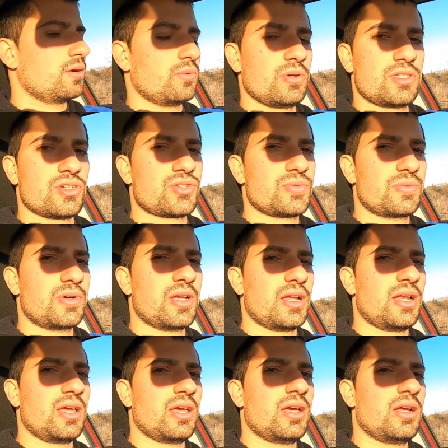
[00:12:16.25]
which is
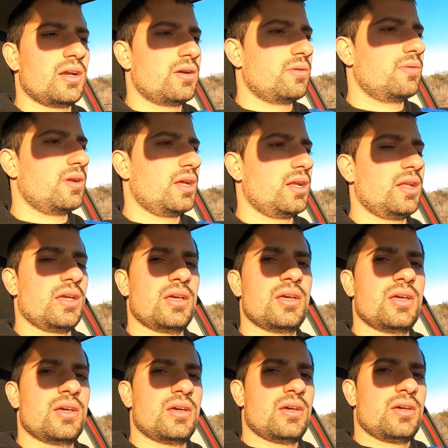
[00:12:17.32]
really
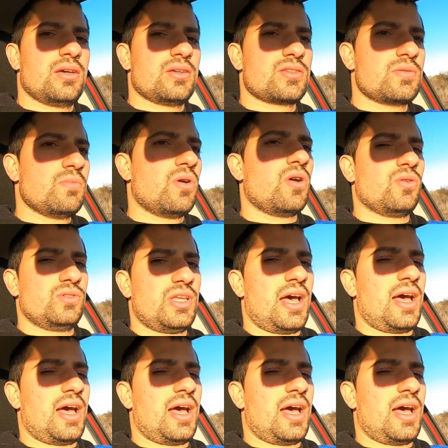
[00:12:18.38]
small